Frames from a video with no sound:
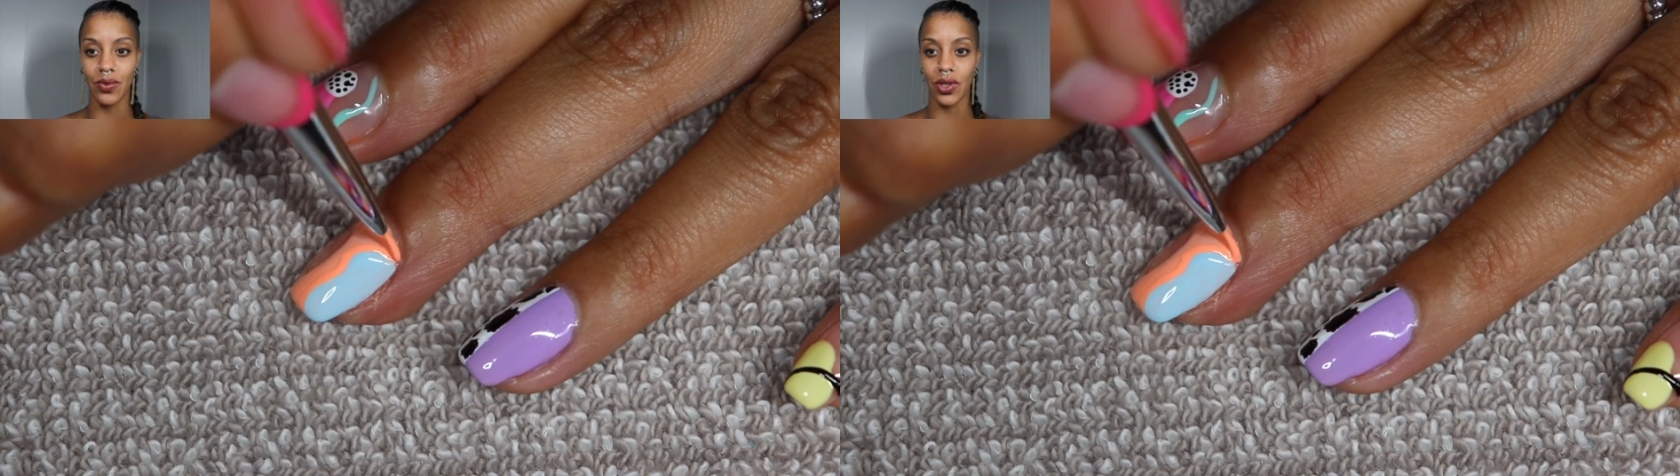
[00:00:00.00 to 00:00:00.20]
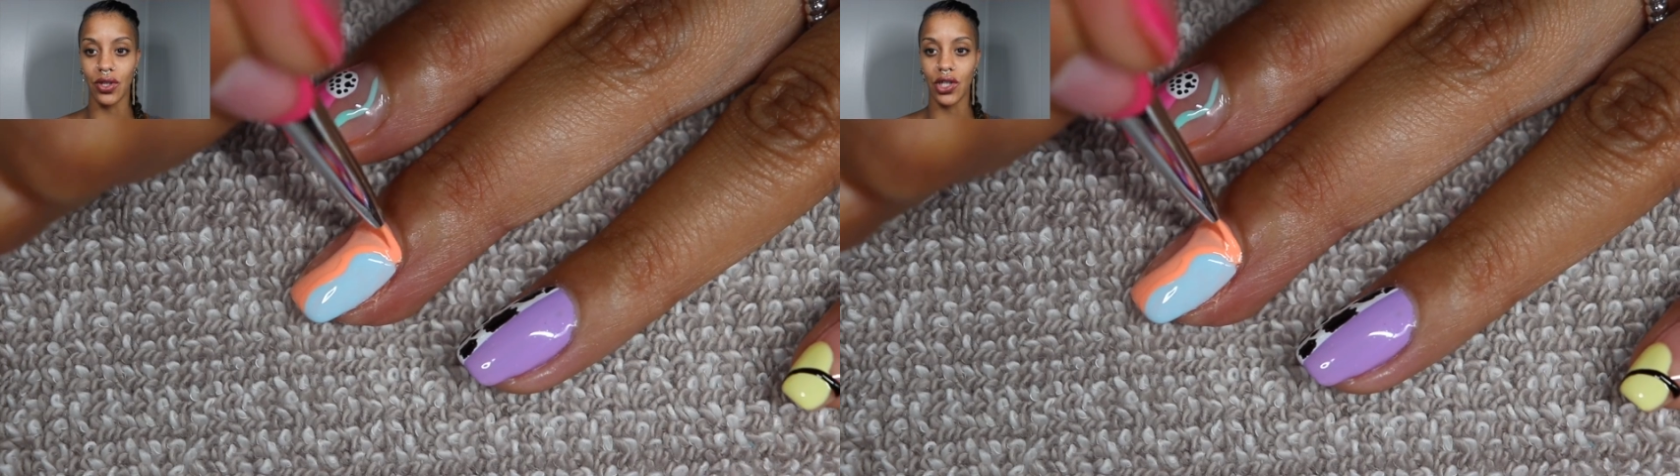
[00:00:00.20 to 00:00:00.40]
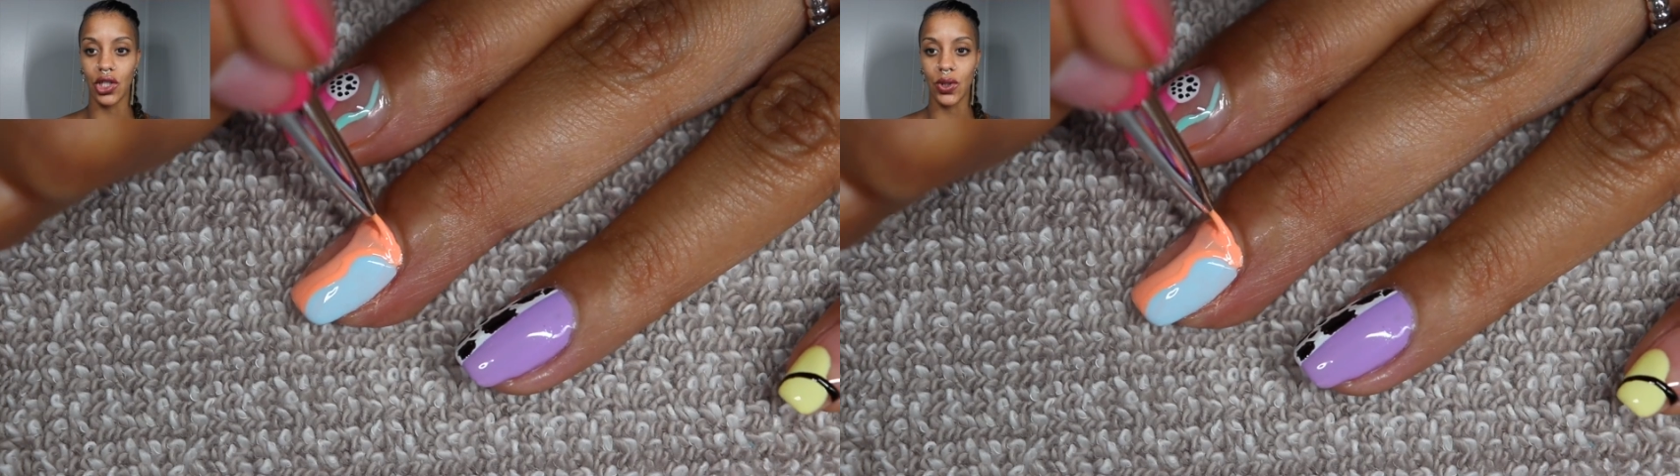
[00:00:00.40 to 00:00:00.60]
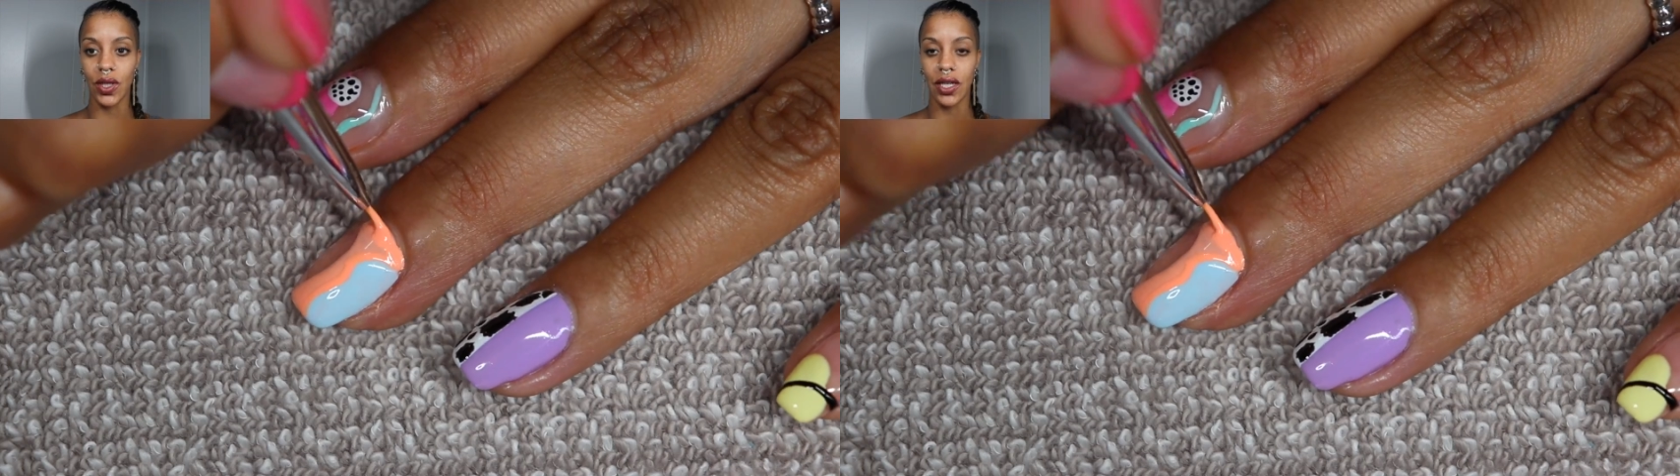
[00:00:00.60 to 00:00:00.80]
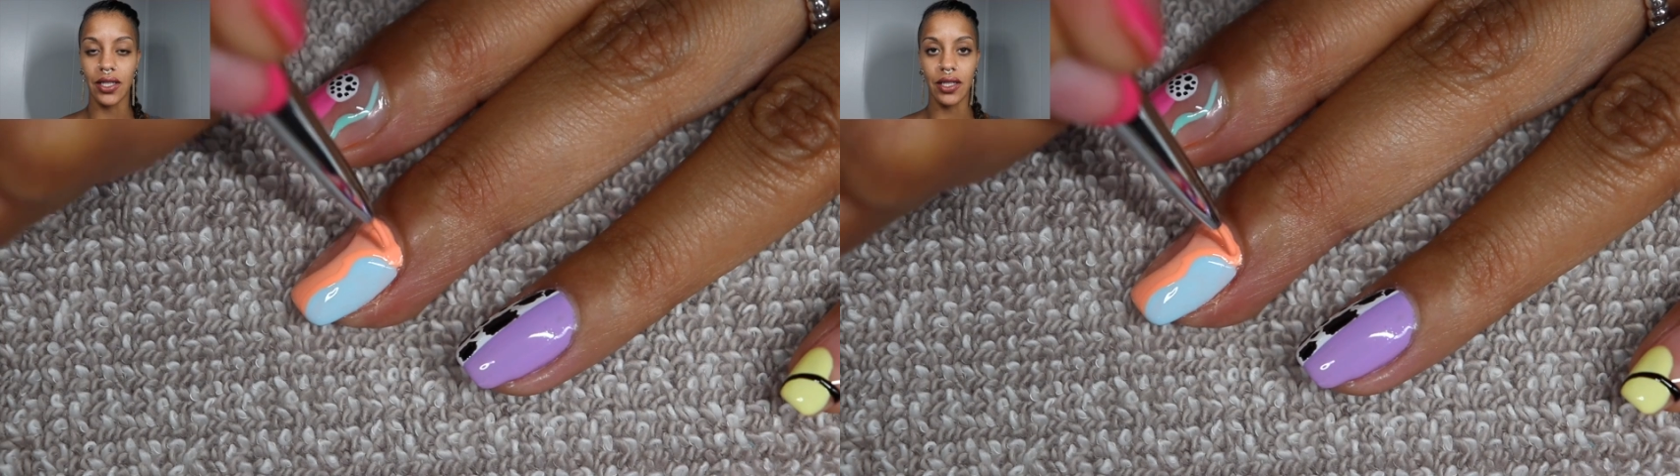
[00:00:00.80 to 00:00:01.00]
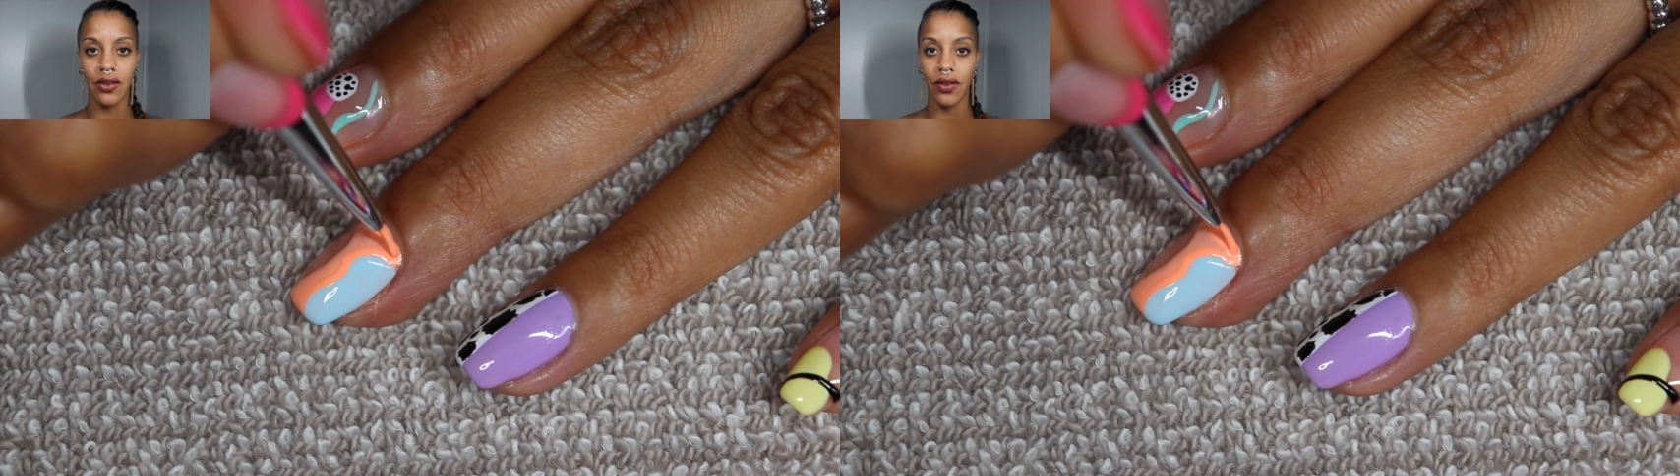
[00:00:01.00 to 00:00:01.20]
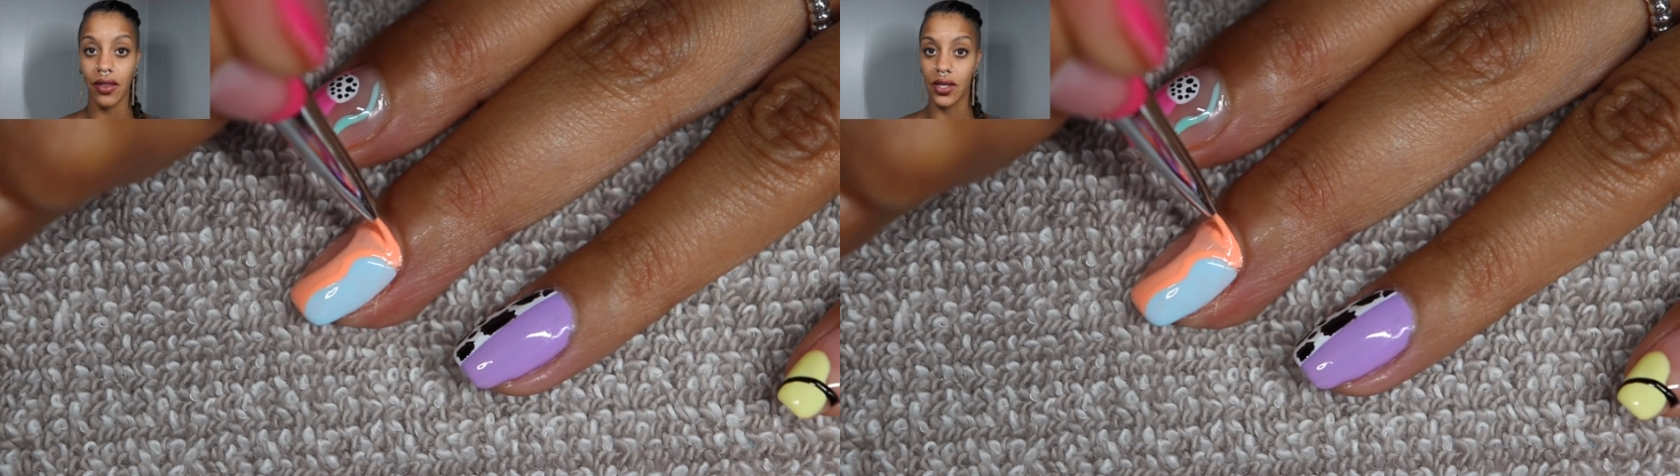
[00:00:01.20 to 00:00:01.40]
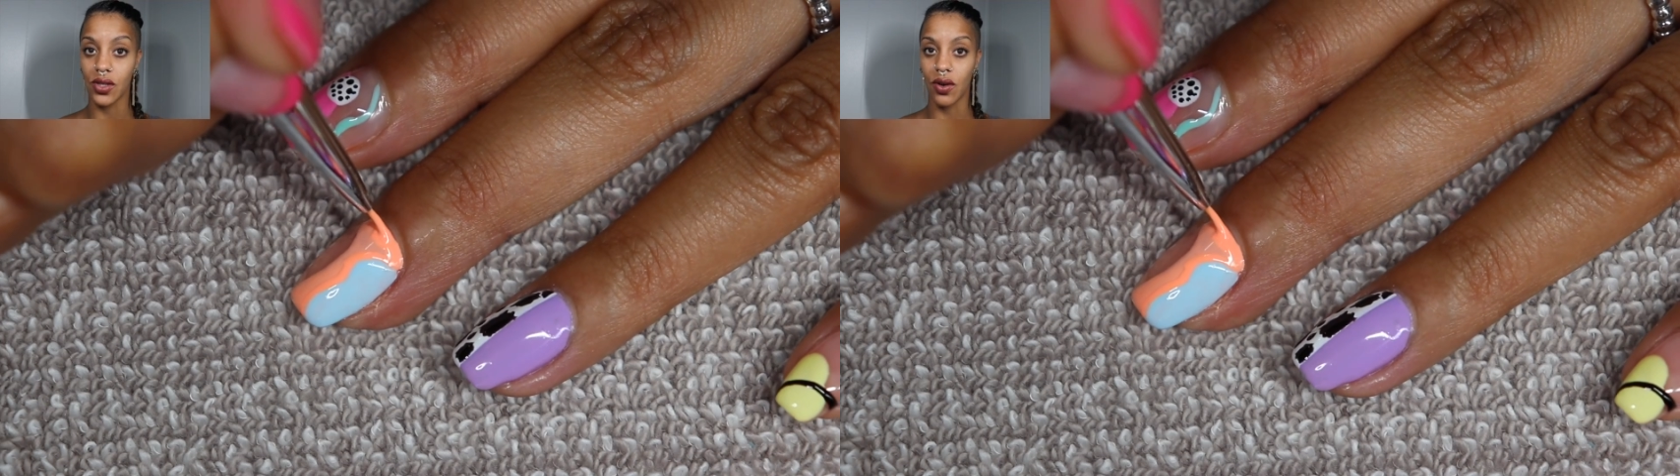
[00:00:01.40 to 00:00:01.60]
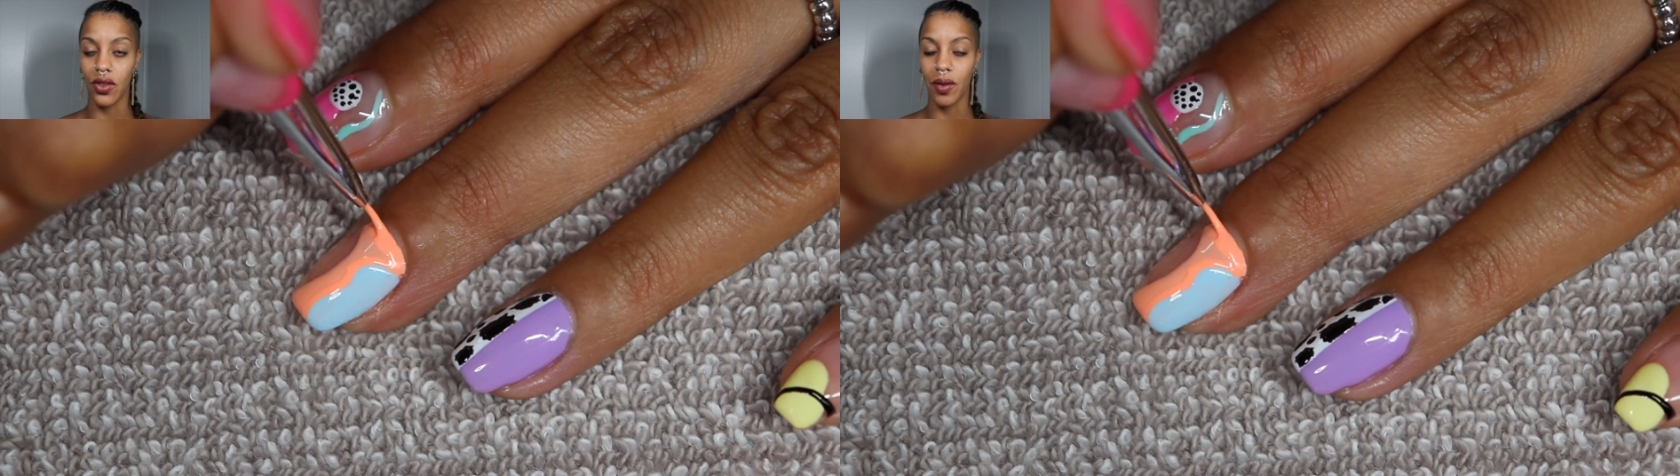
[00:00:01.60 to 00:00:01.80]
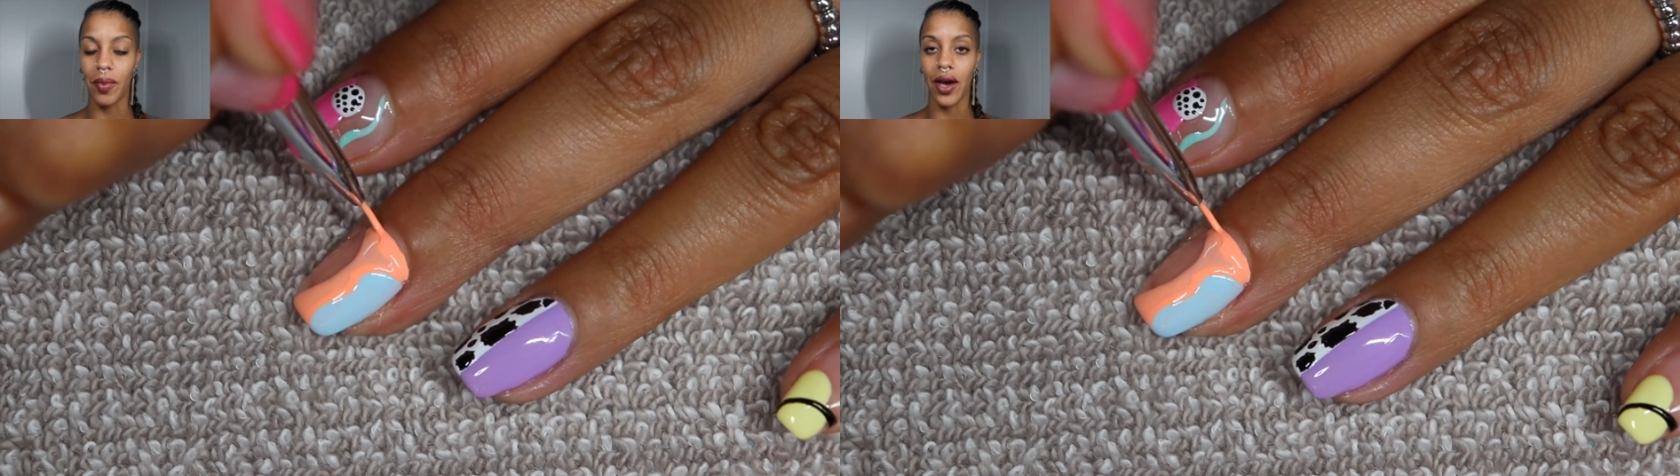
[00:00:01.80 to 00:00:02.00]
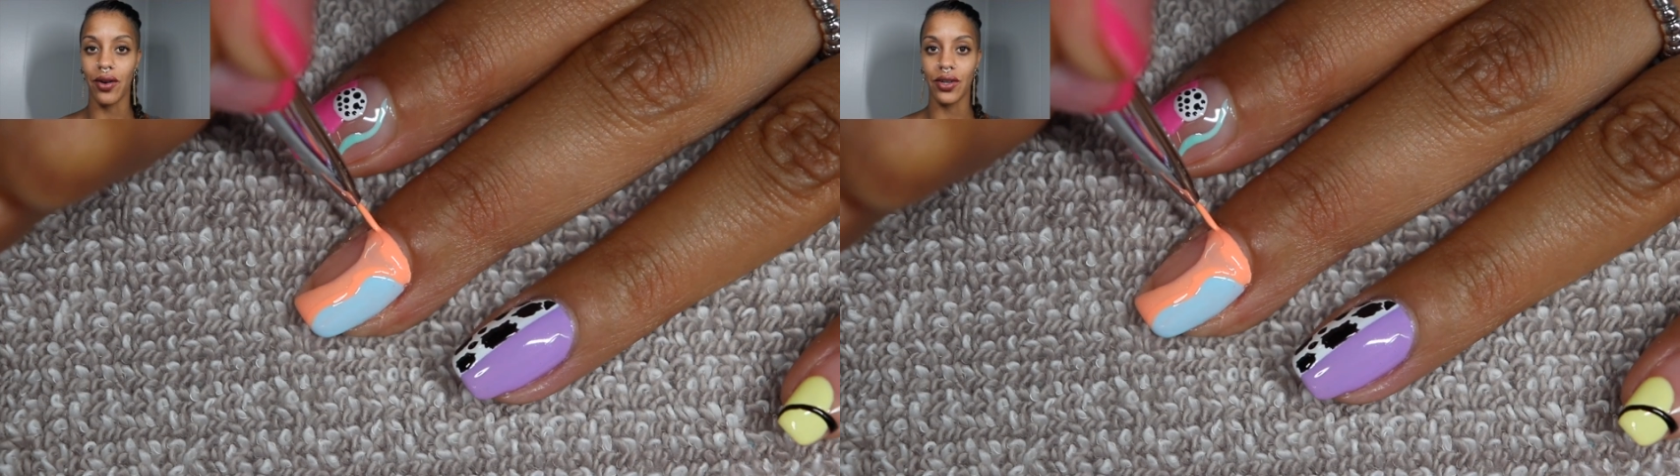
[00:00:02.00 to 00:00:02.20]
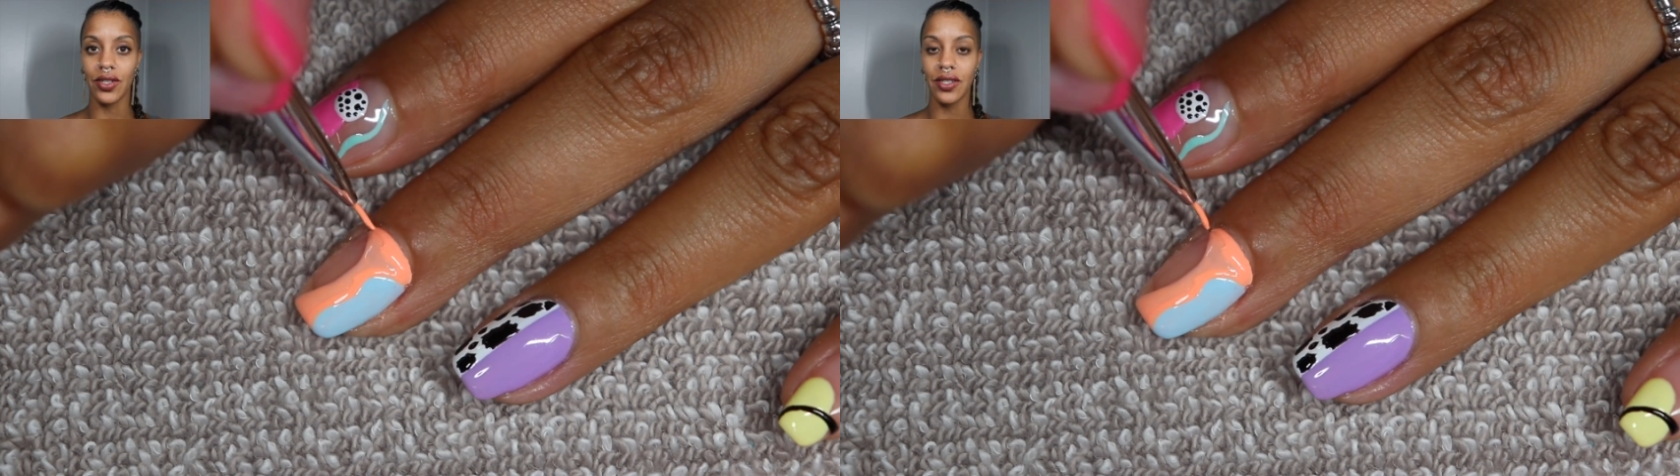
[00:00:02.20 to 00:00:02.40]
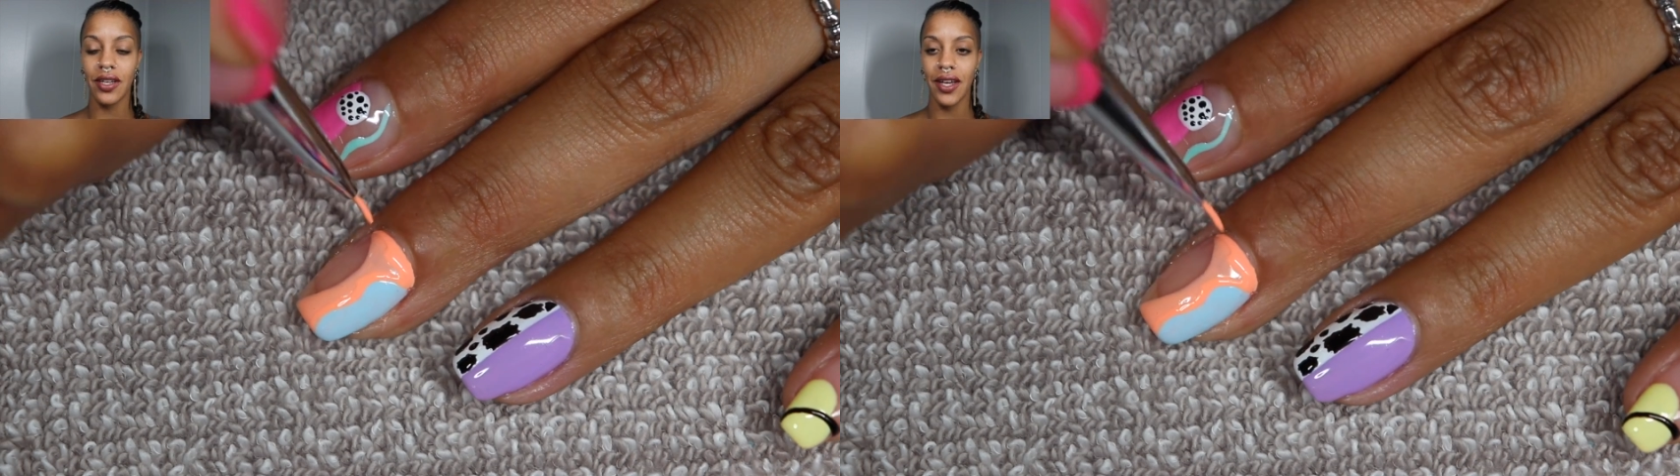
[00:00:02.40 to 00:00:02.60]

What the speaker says: When you're enjoying yourself, that's all that matters.